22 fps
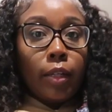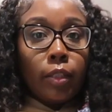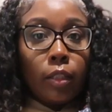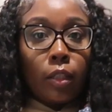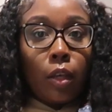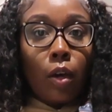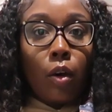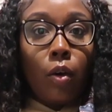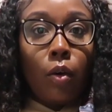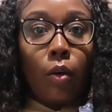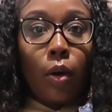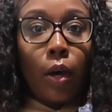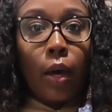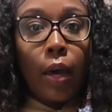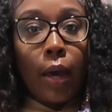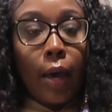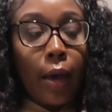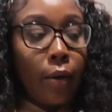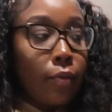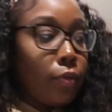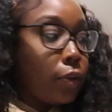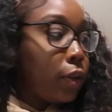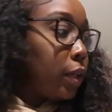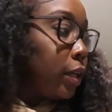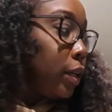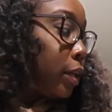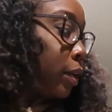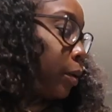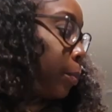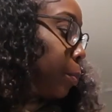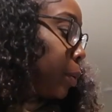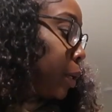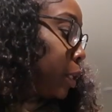Costco. have a
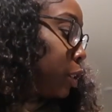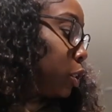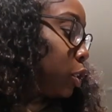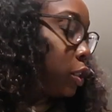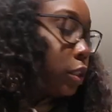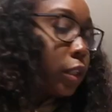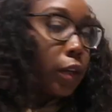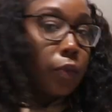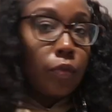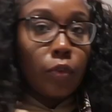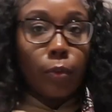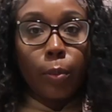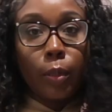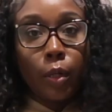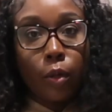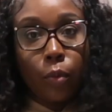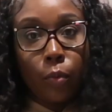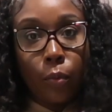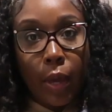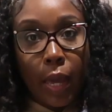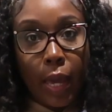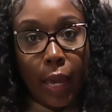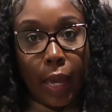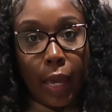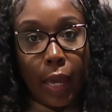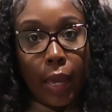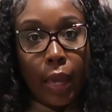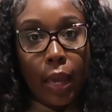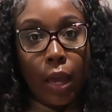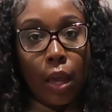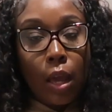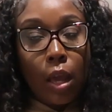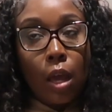bunch of stuff to put
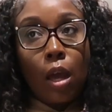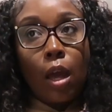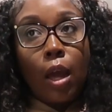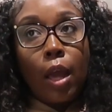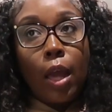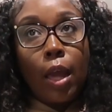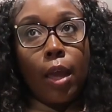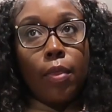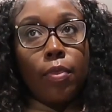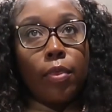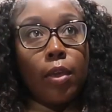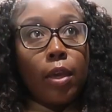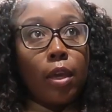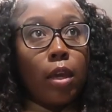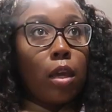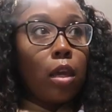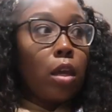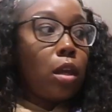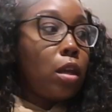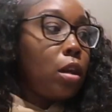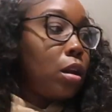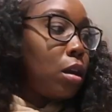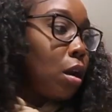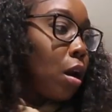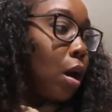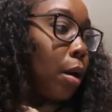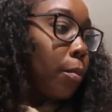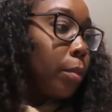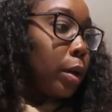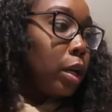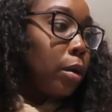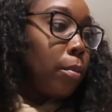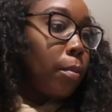away. And then
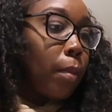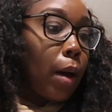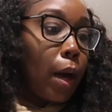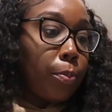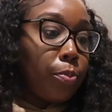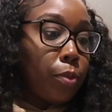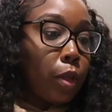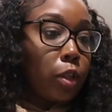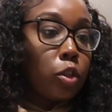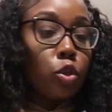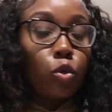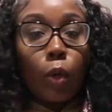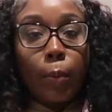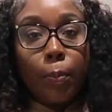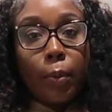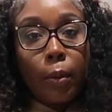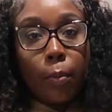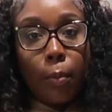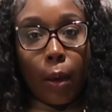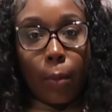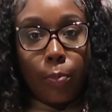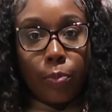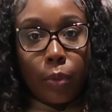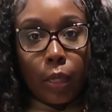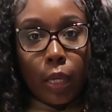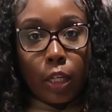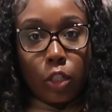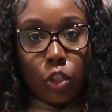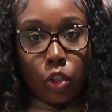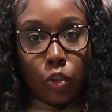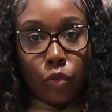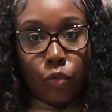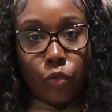I'm gonna mop, sweep and mop the
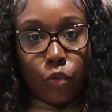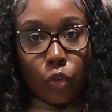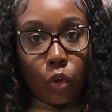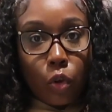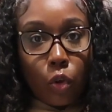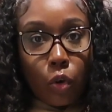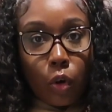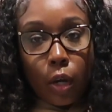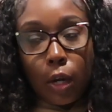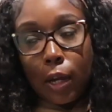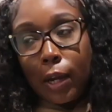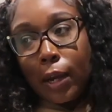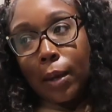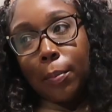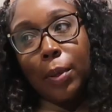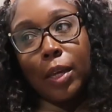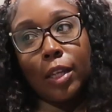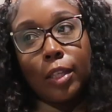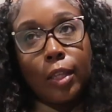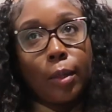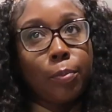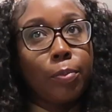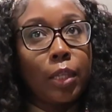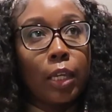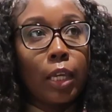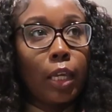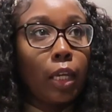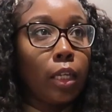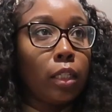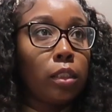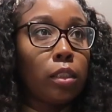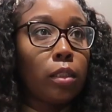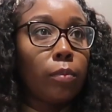kitchen floor. I picked up the
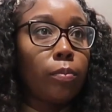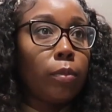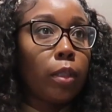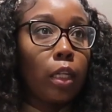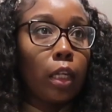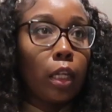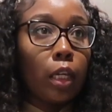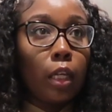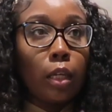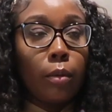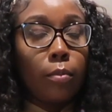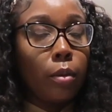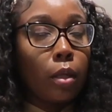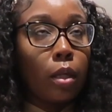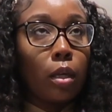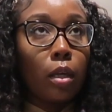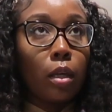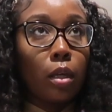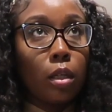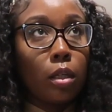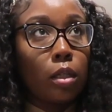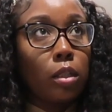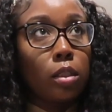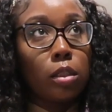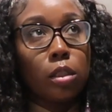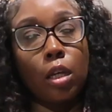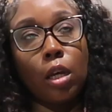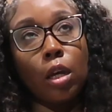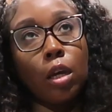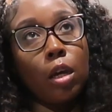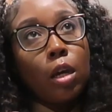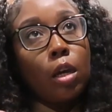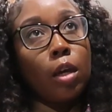kids something to eat because
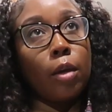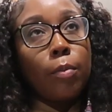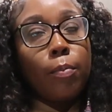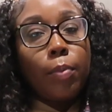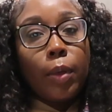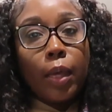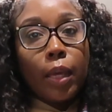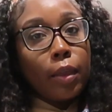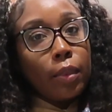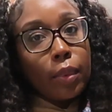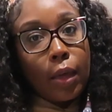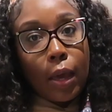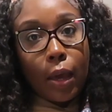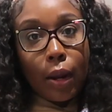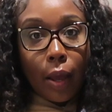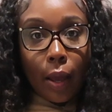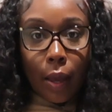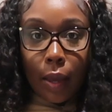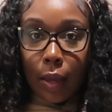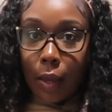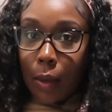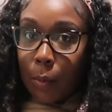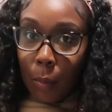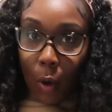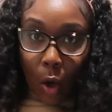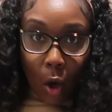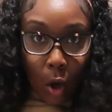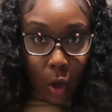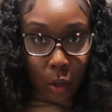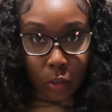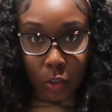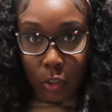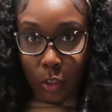being that I am
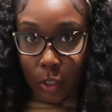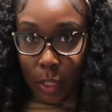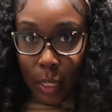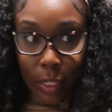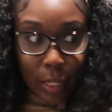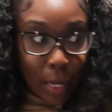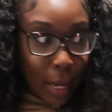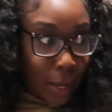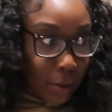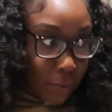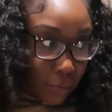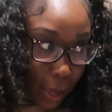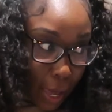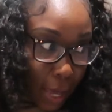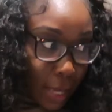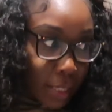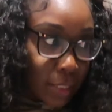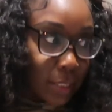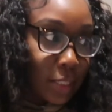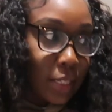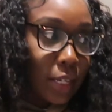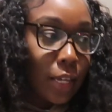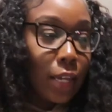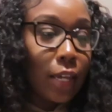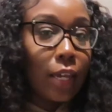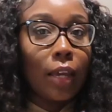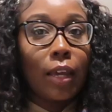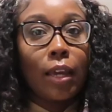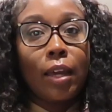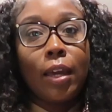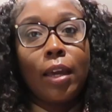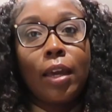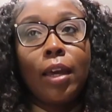alternate day
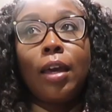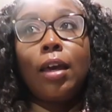fasting,